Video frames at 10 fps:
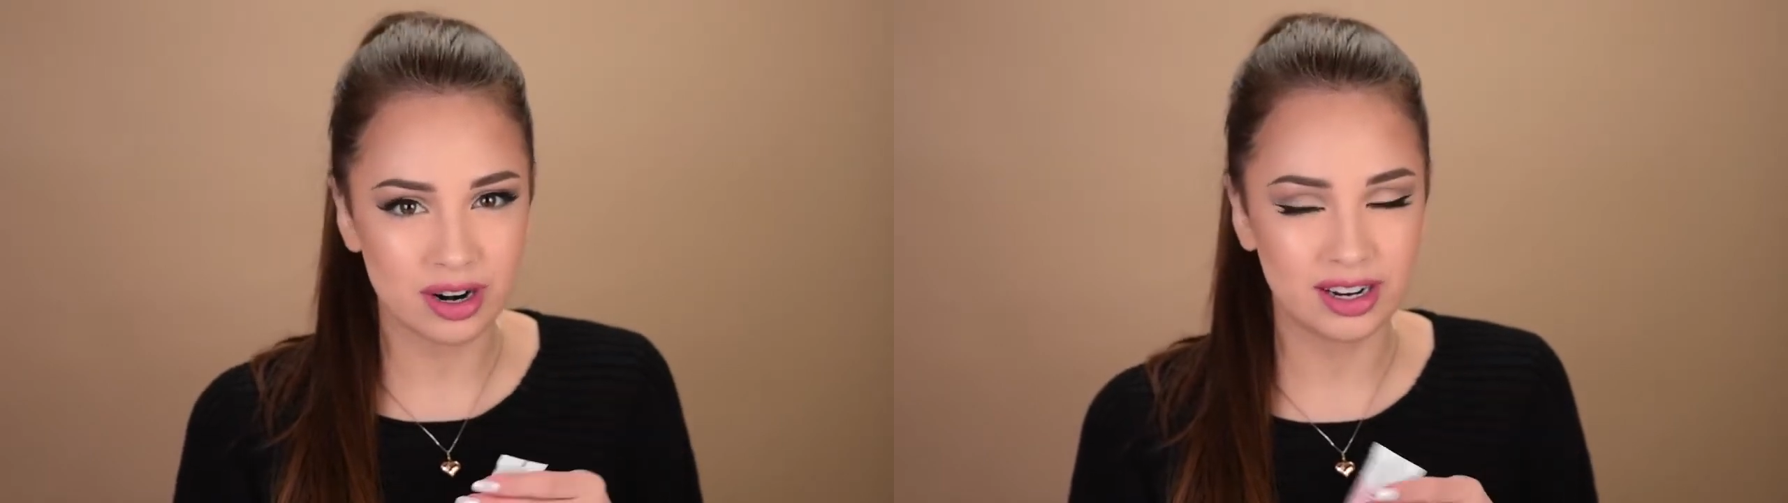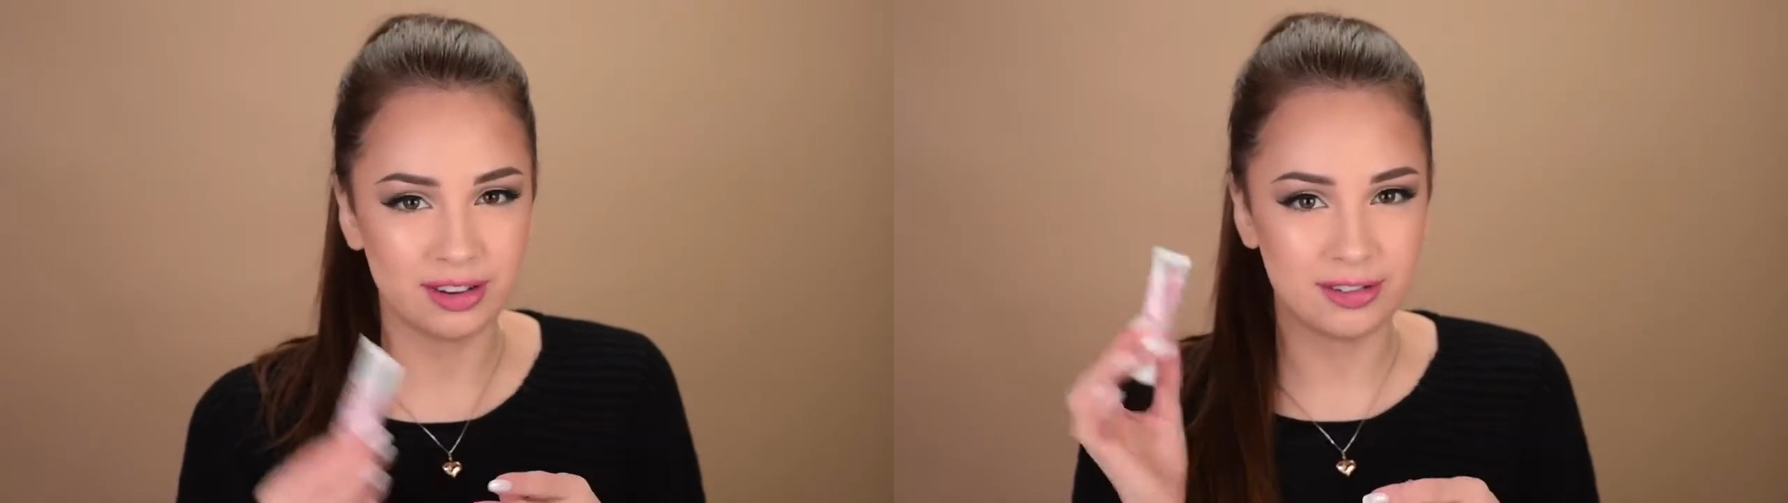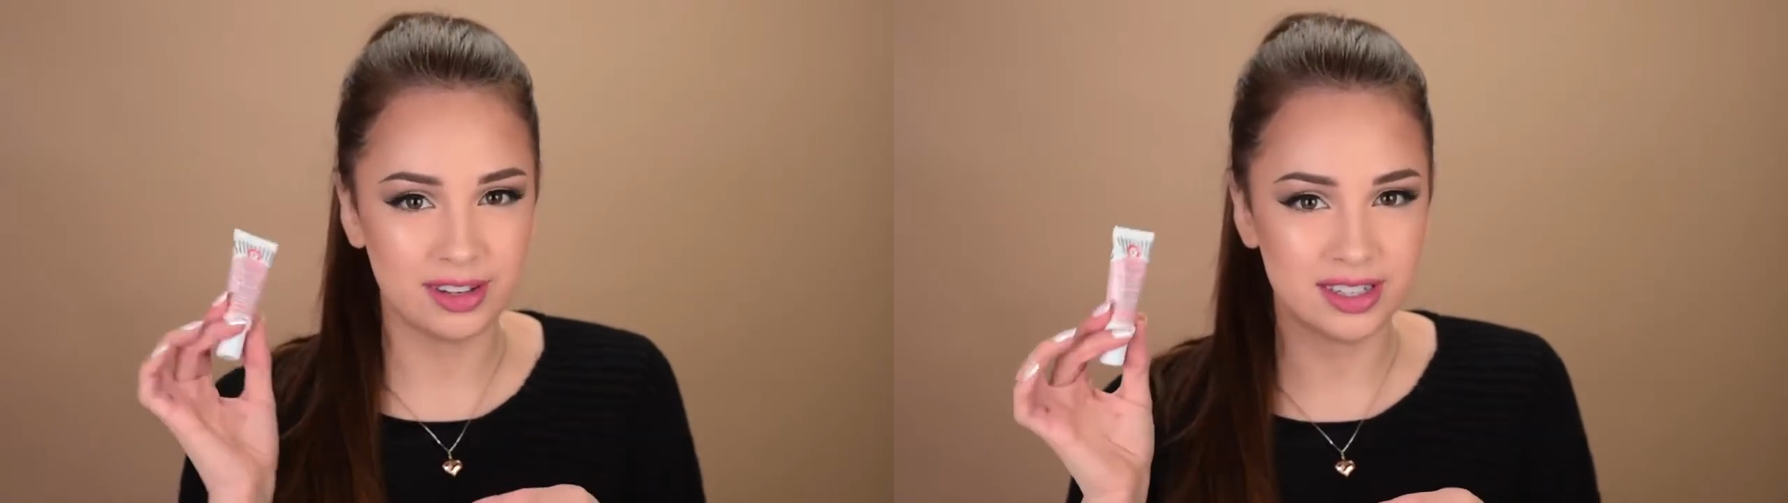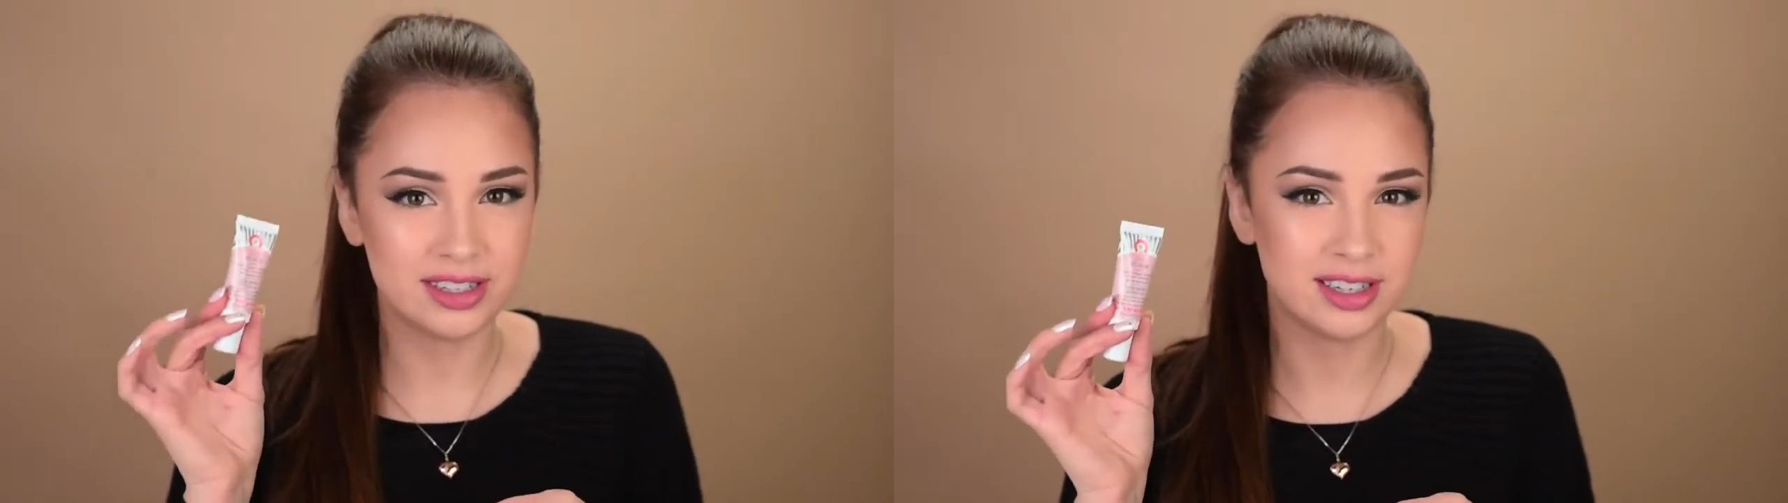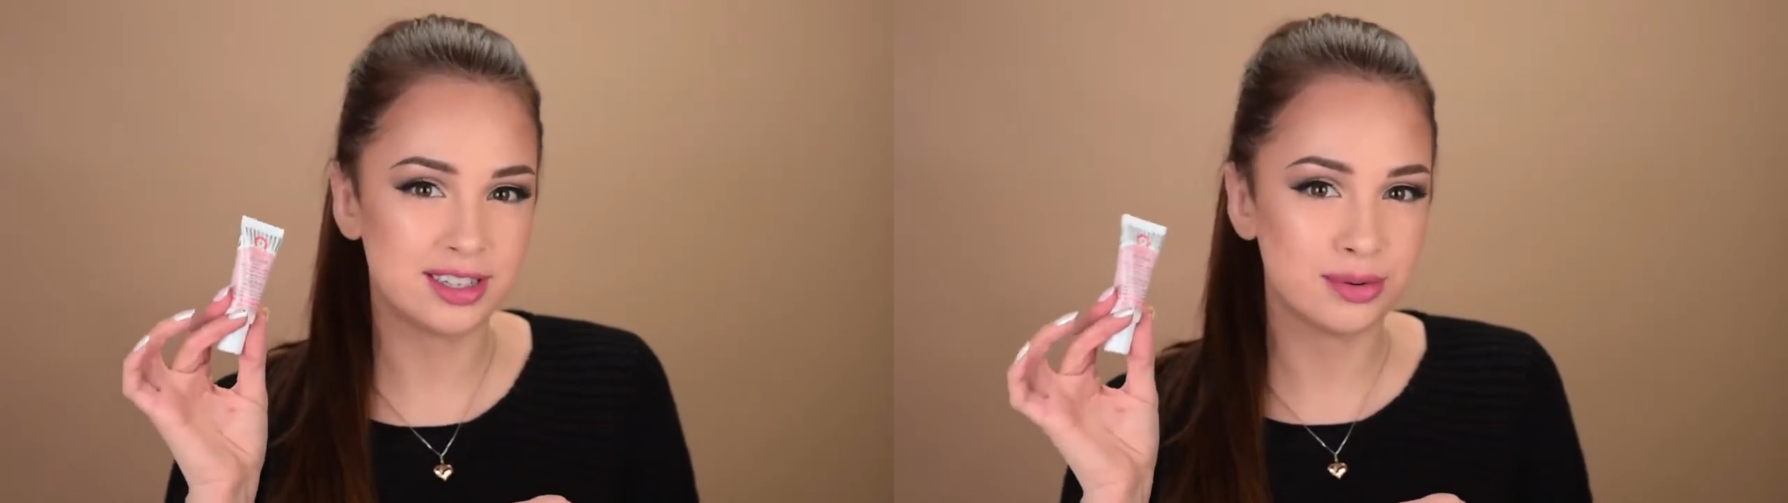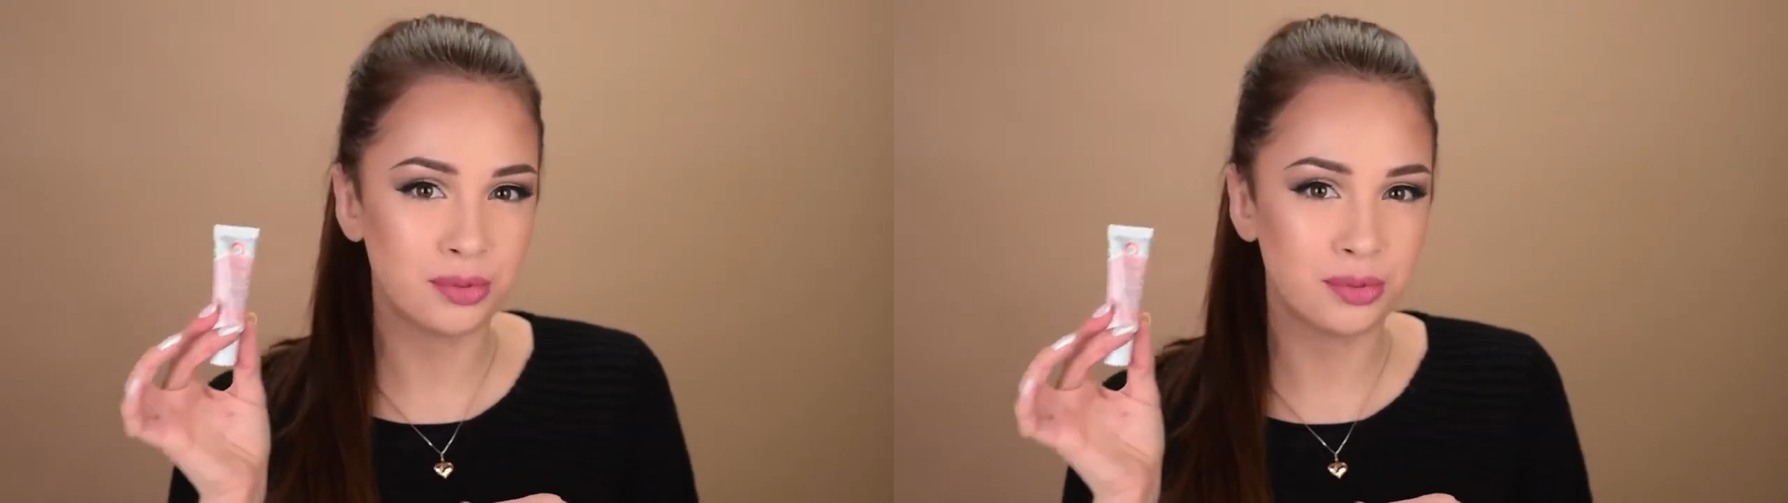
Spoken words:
if this is